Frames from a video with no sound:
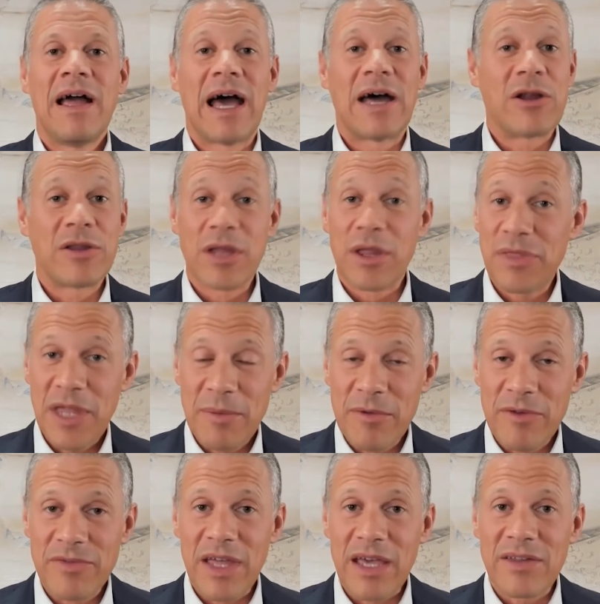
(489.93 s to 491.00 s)
And on the theme
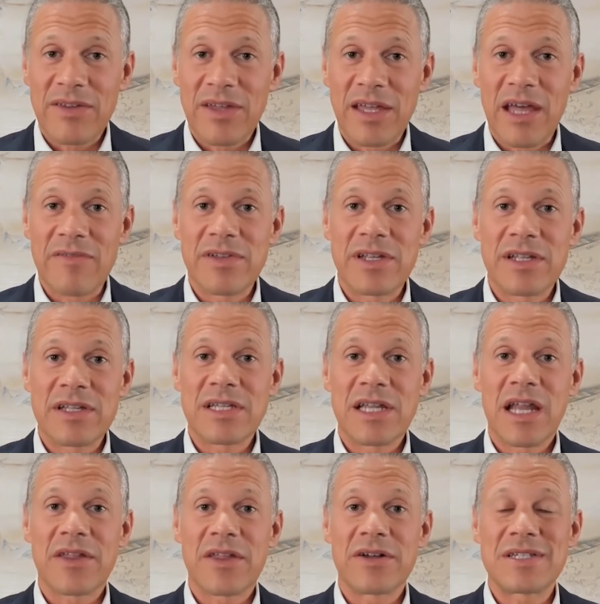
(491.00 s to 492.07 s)
of data and evidence,
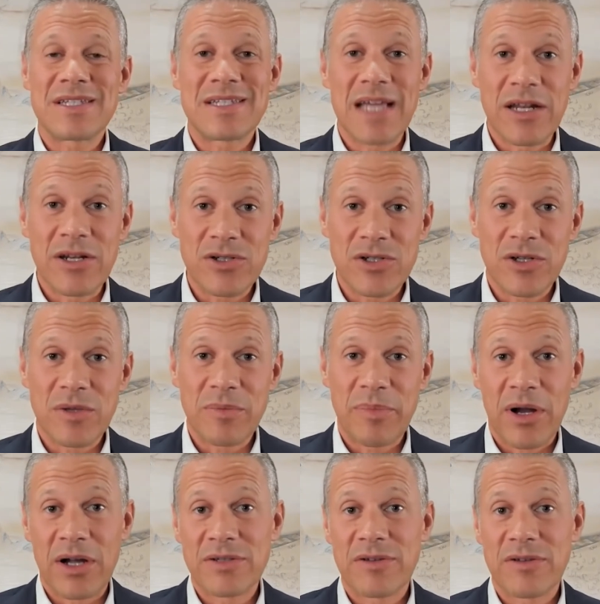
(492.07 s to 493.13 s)
another central
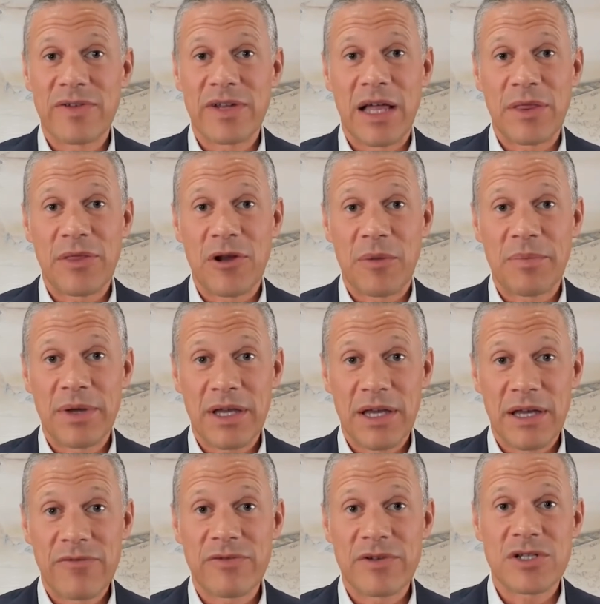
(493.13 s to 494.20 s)
part of philanthropic
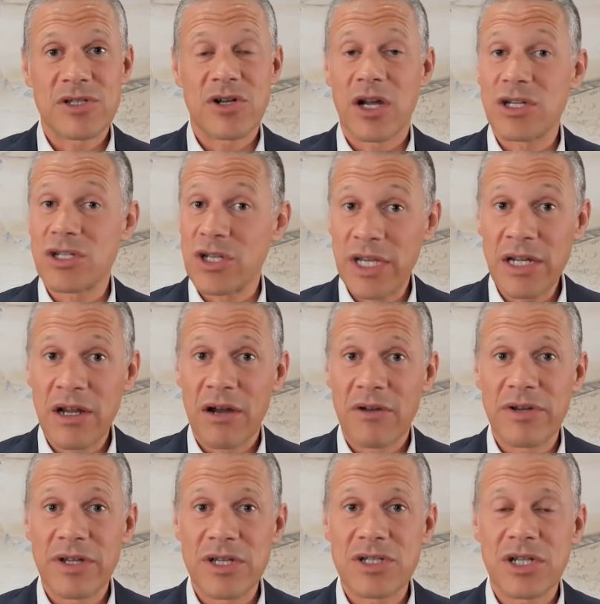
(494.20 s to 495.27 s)
infrastructure in our
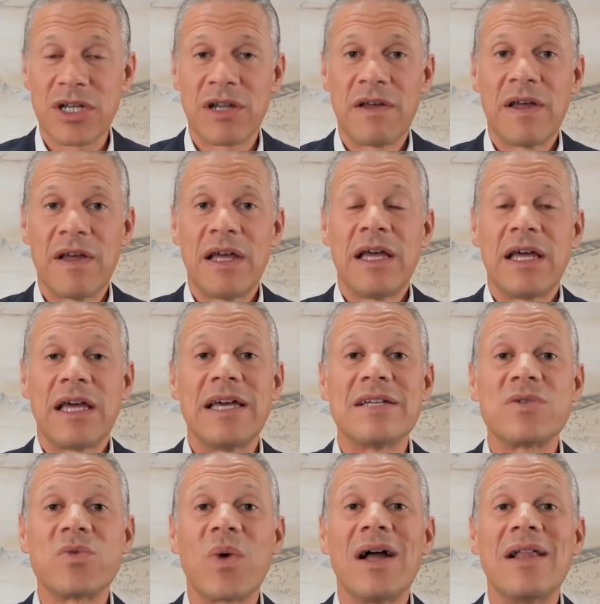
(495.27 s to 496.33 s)
region
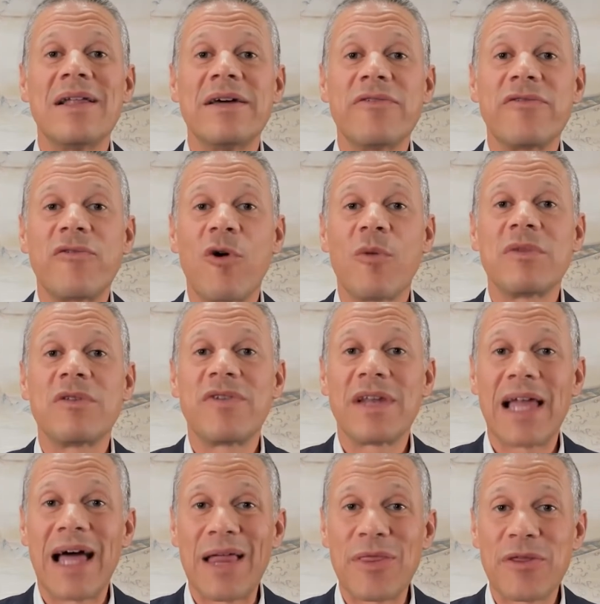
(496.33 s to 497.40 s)
is well-informed
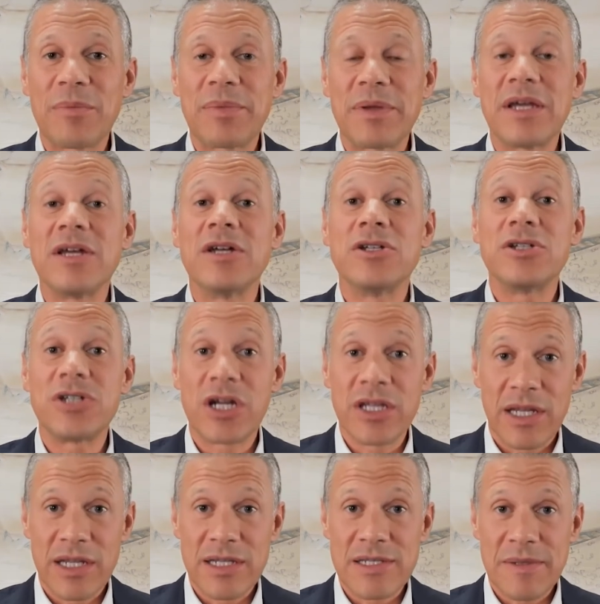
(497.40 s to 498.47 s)
philanthropy
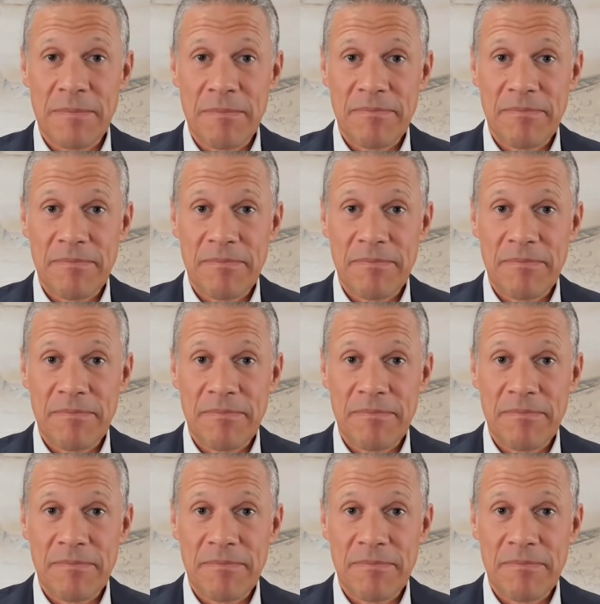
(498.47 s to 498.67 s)
journalism.